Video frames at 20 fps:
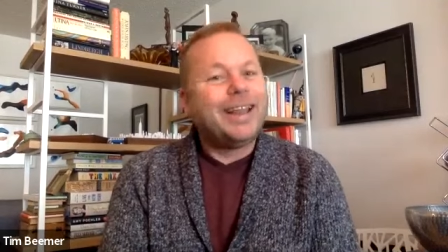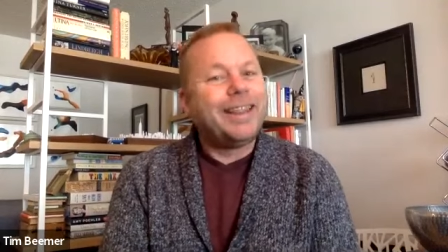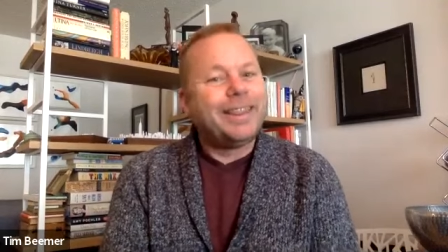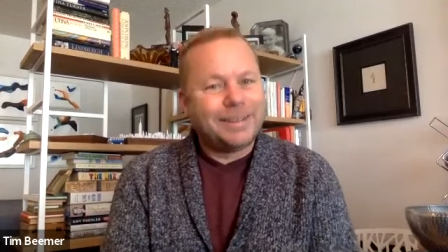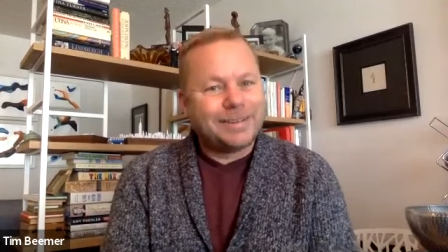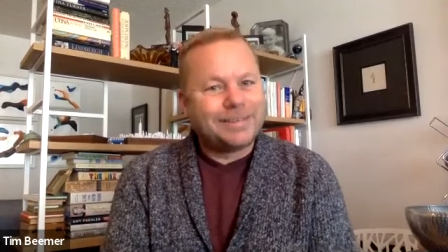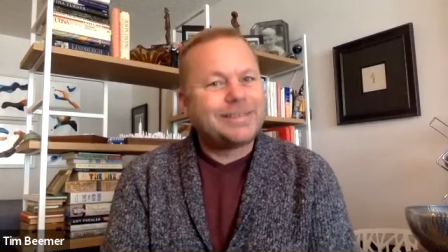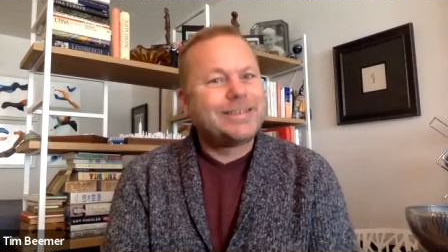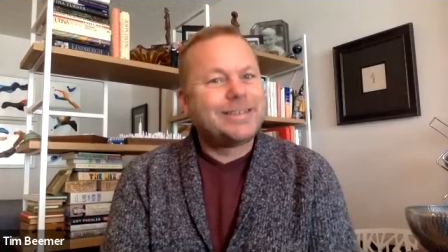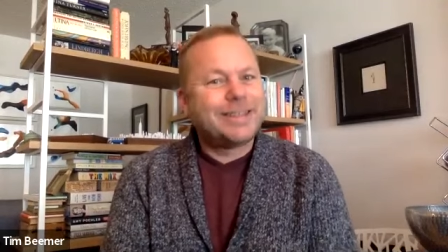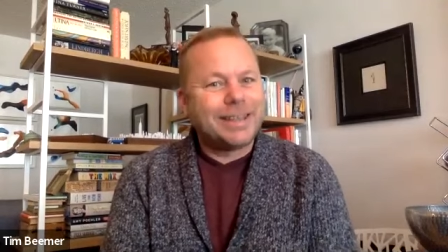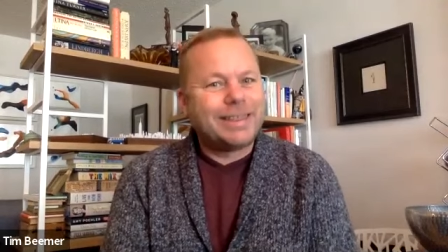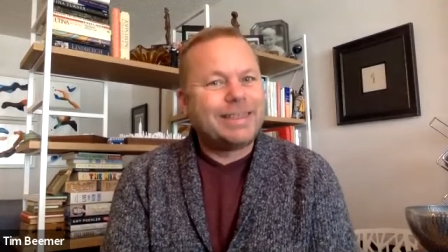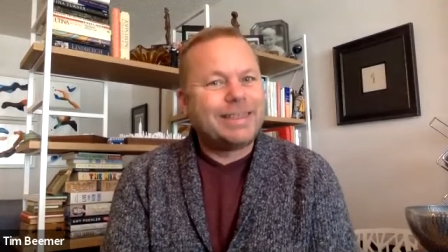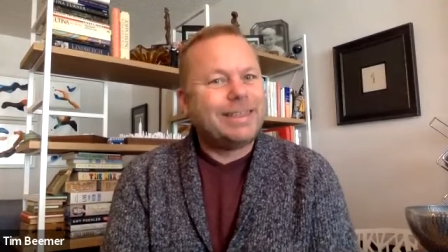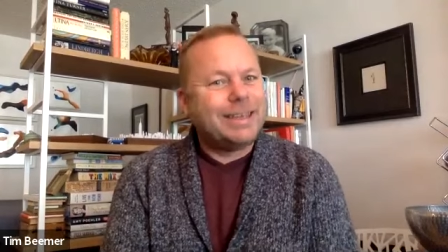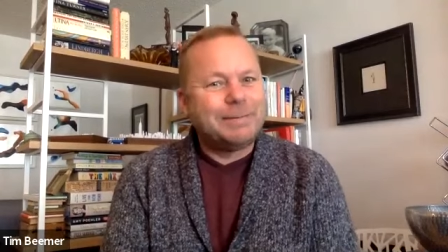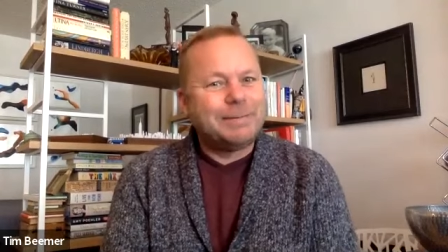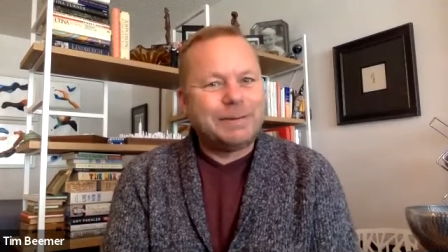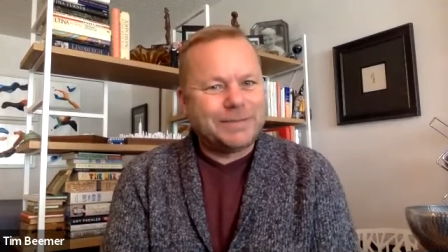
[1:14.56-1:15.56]
and this is the
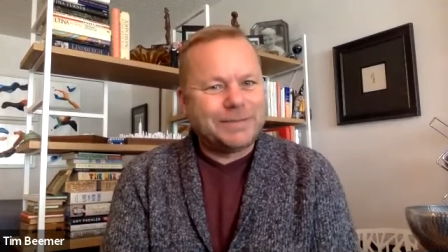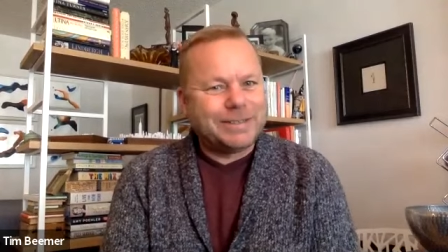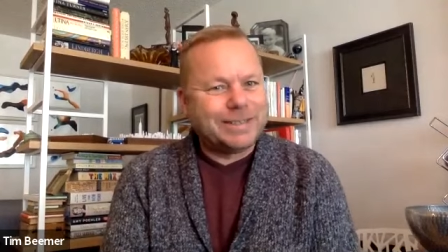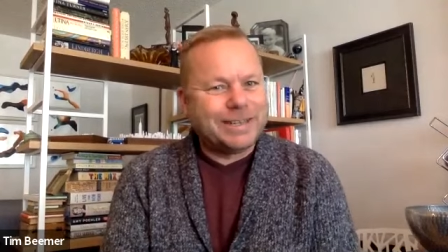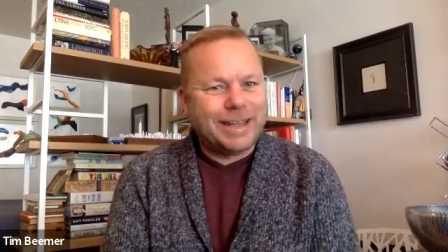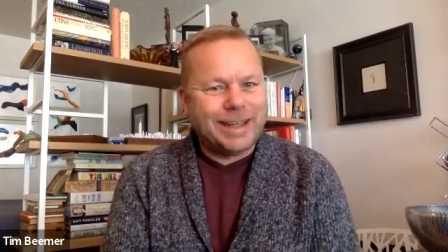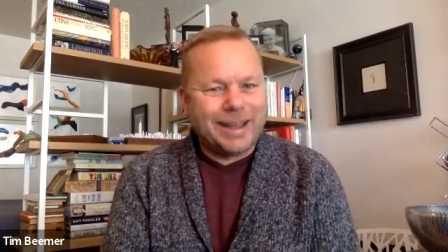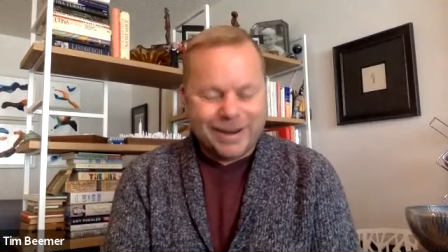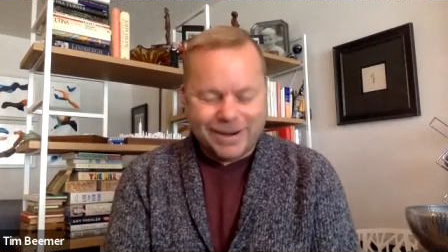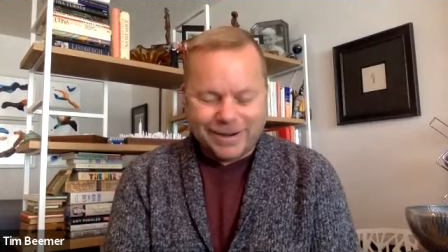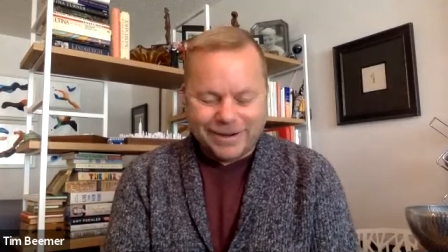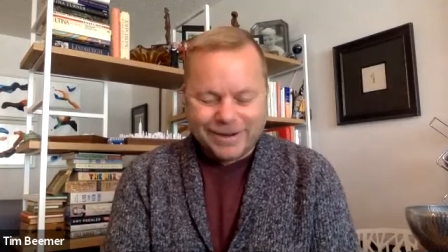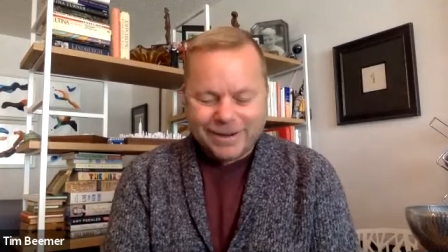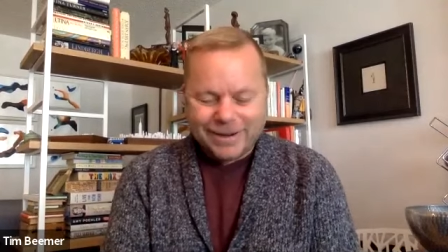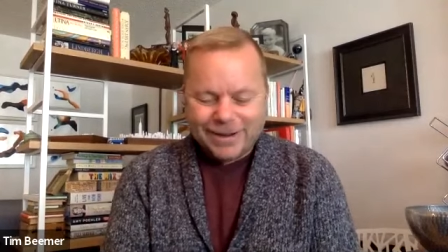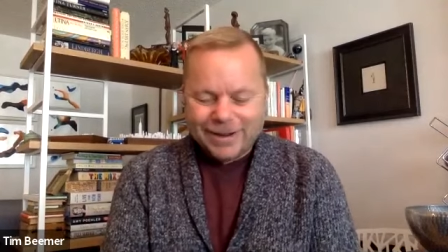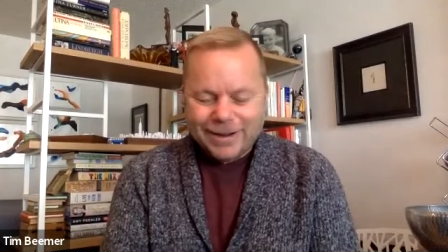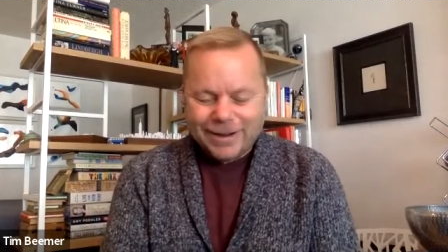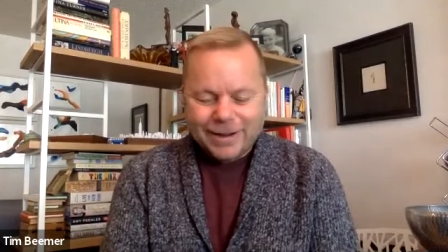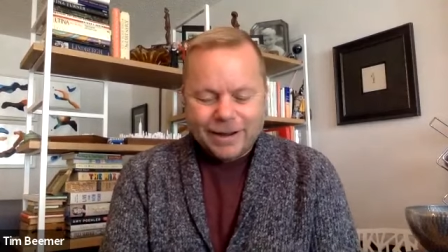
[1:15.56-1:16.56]
theme of today.
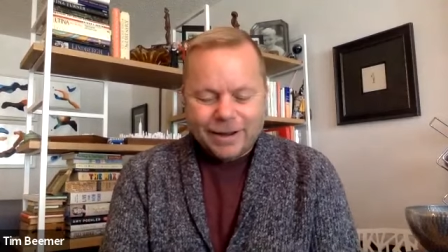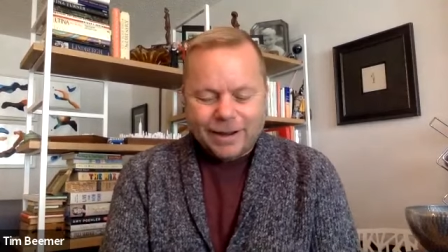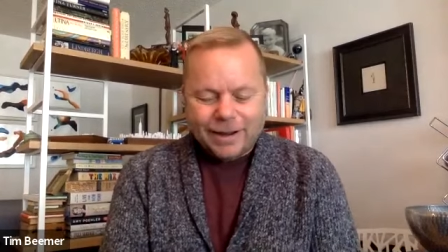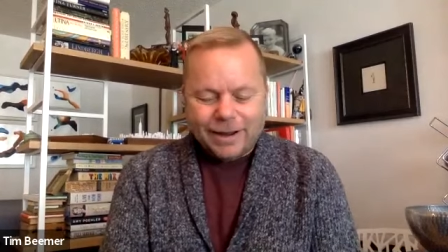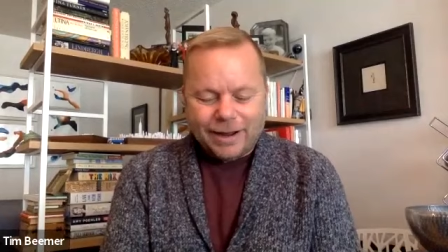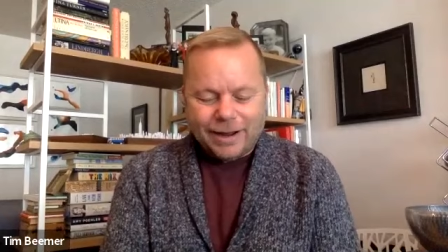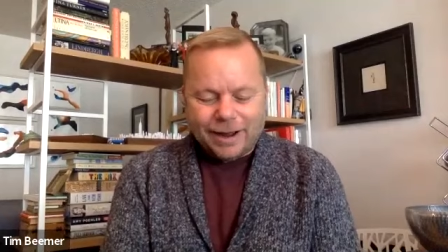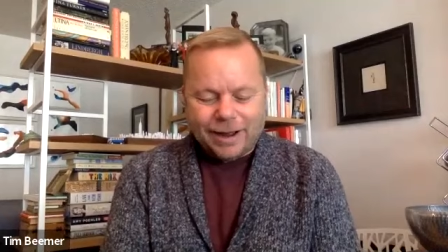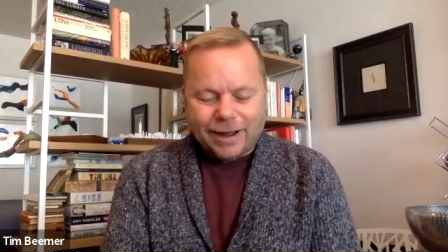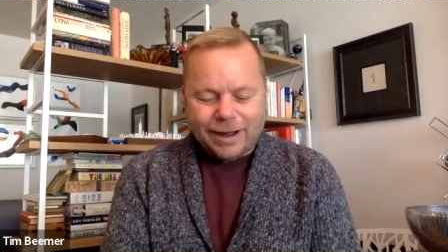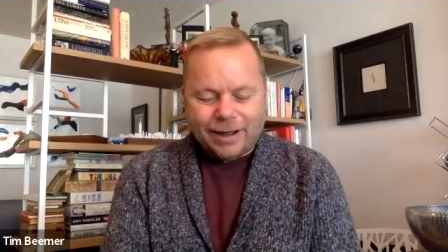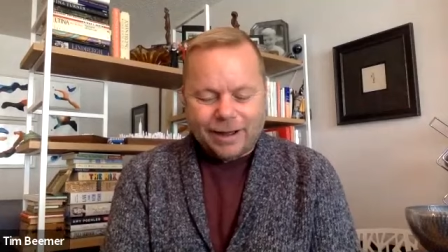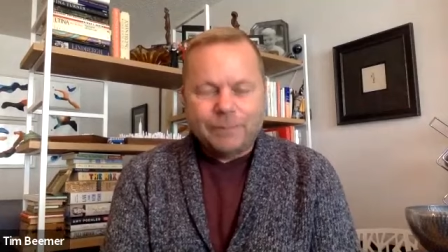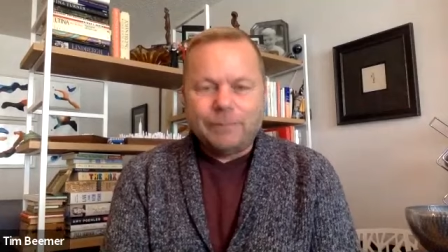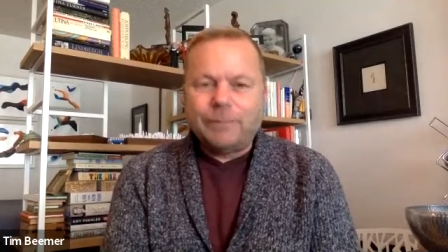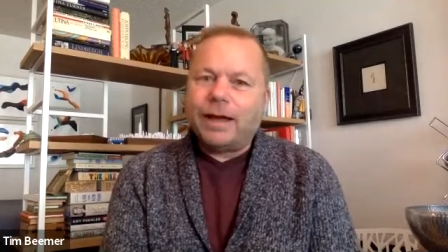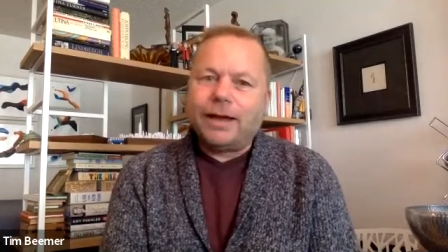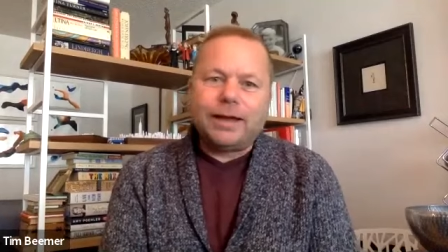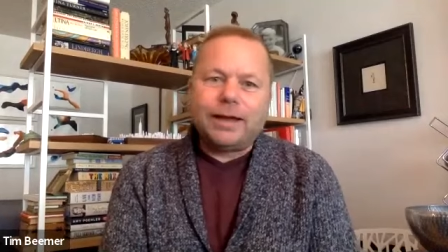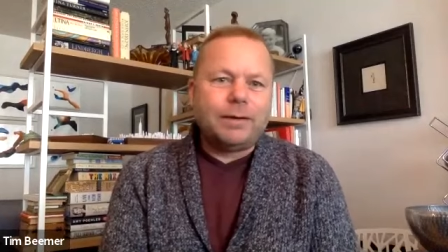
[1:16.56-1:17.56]
Uh,
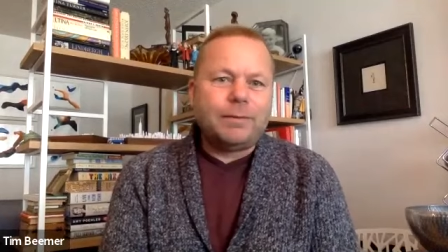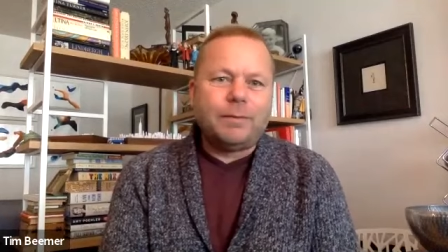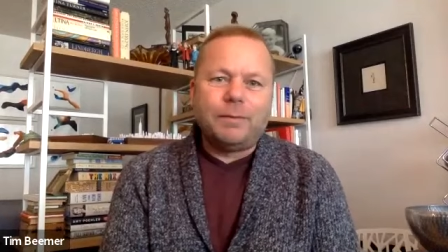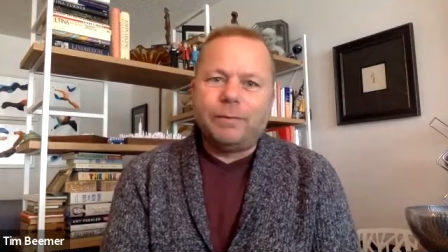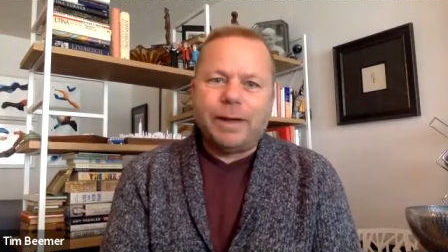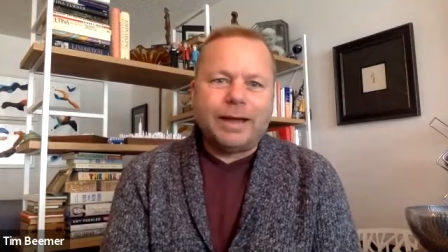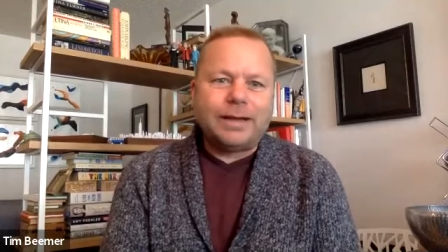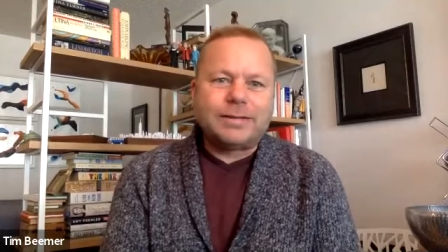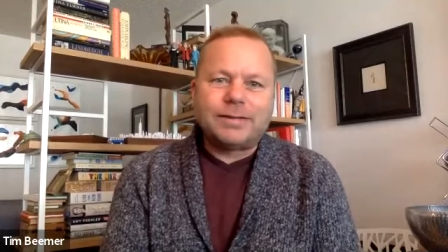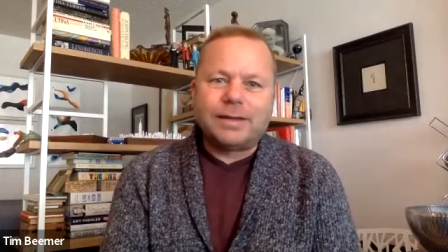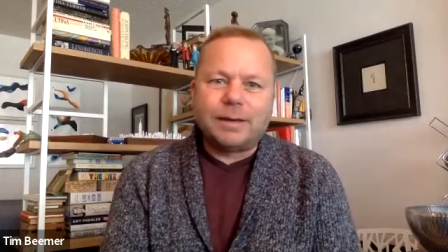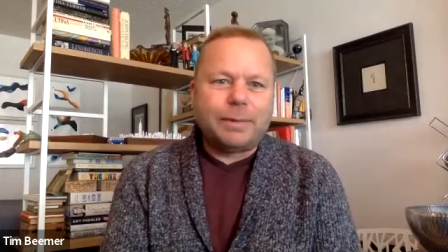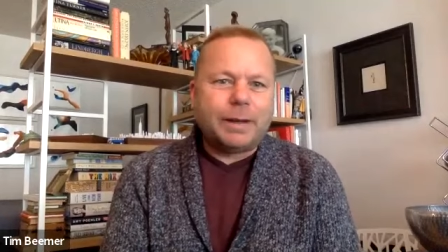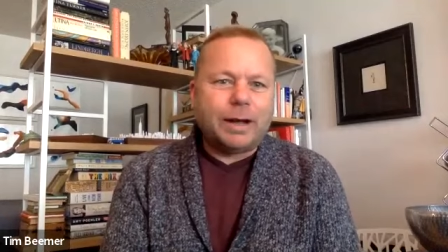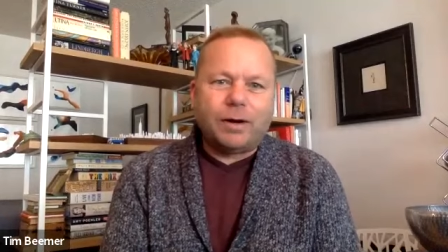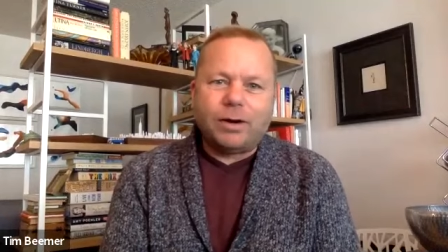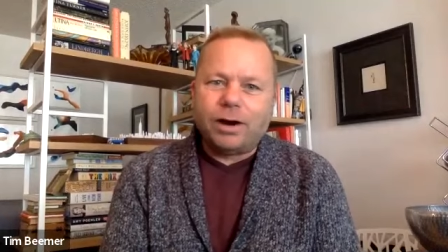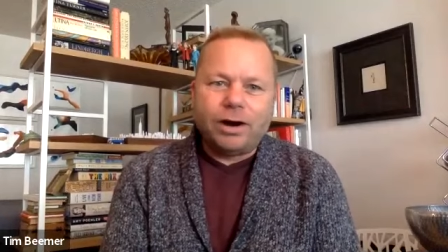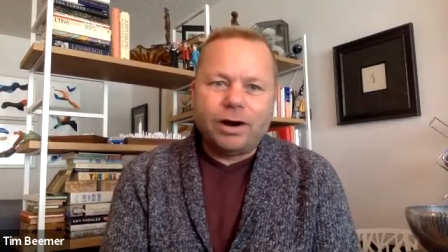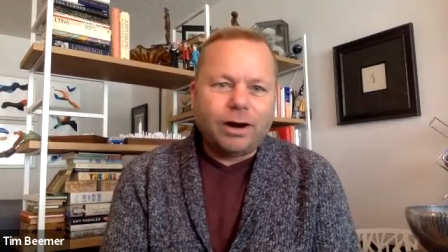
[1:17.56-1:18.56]
Meghan makes it
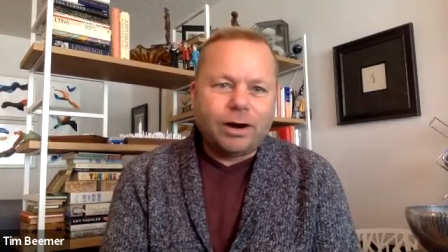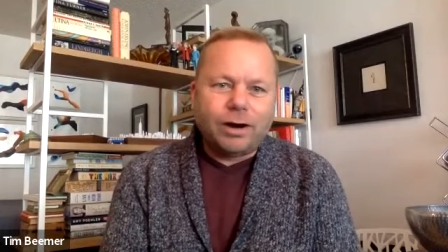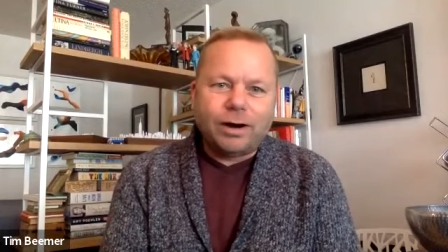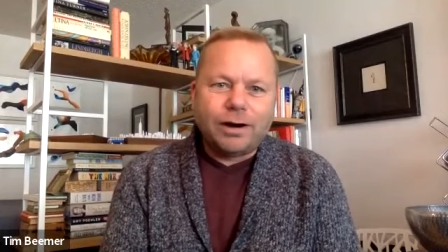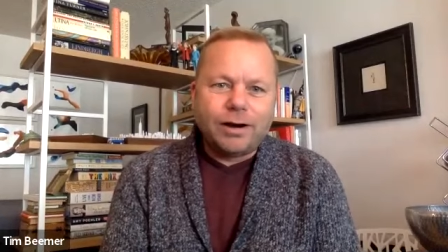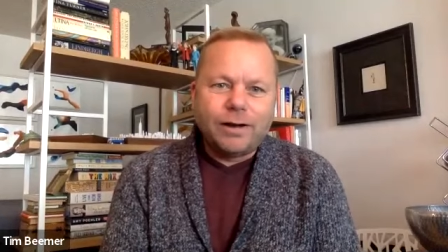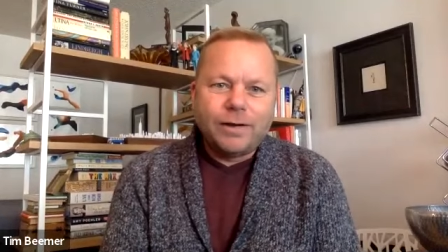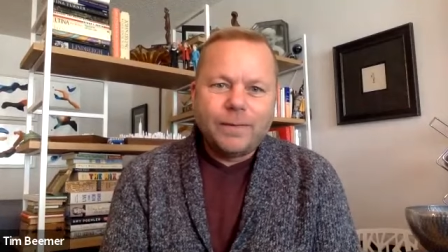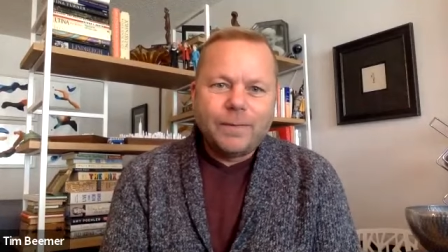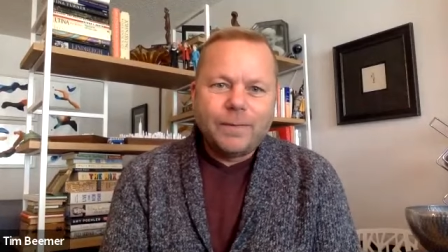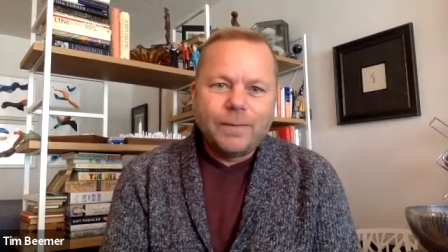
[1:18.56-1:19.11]
about her,